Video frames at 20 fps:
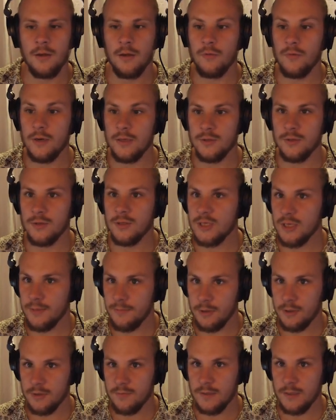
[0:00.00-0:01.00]
Alright, so the
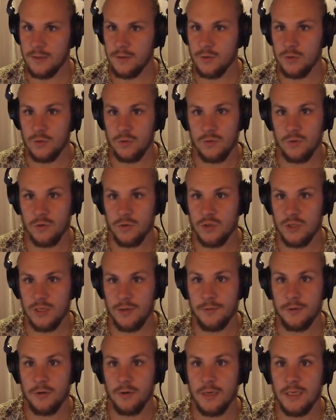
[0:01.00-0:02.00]
simplest way to control
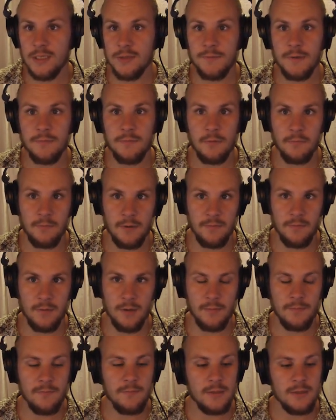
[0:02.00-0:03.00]
stereo is with the width
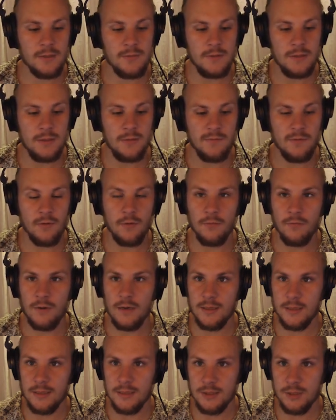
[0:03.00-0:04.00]
knob, which we've
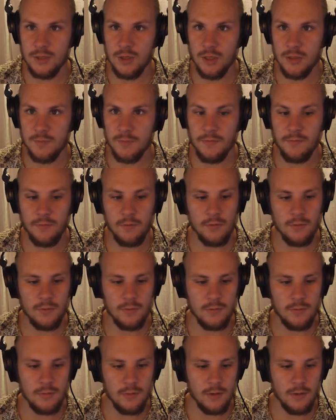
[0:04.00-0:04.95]
already discussed before.